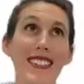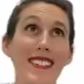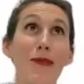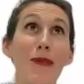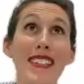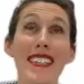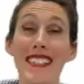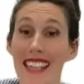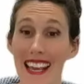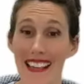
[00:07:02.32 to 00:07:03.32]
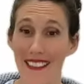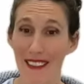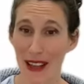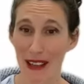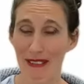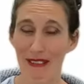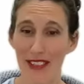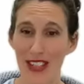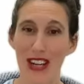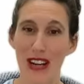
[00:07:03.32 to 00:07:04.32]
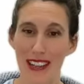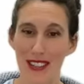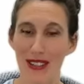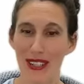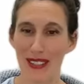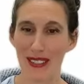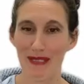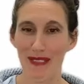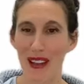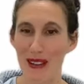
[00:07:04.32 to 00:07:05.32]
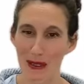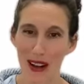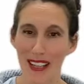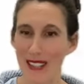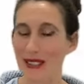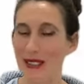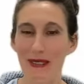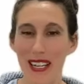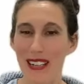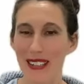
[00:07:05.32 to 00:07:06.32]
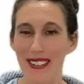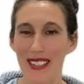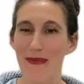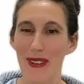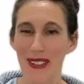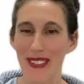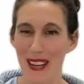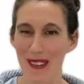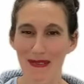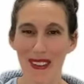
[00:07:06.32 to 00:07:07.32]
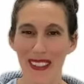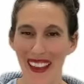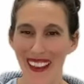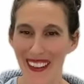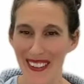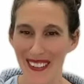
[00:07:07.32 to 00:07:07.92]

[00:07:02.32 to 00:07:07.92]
a what's a day in the life of a geriatrics fellow? Walk us through what your typical day would be like.